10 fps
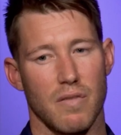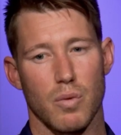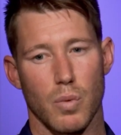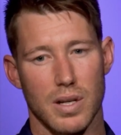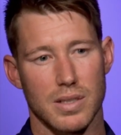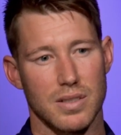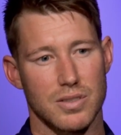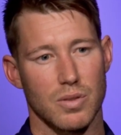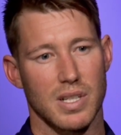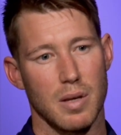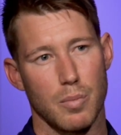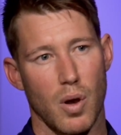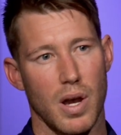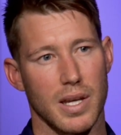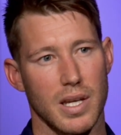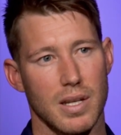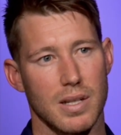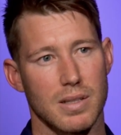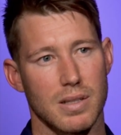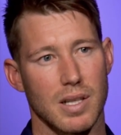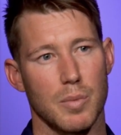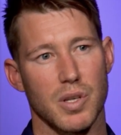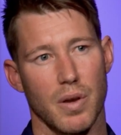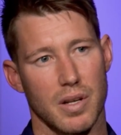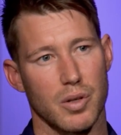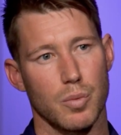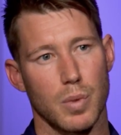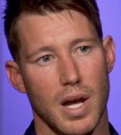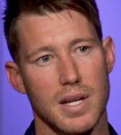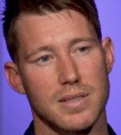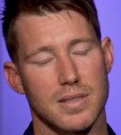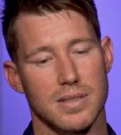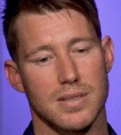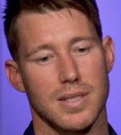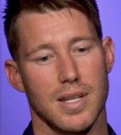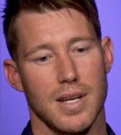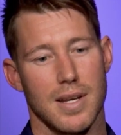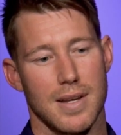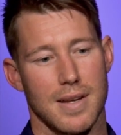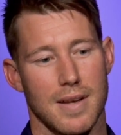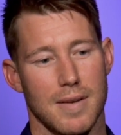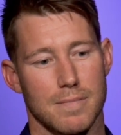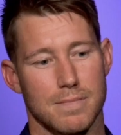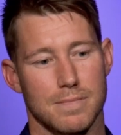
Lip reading: if everyone can sort of keep buying in, the club's going in a good place. And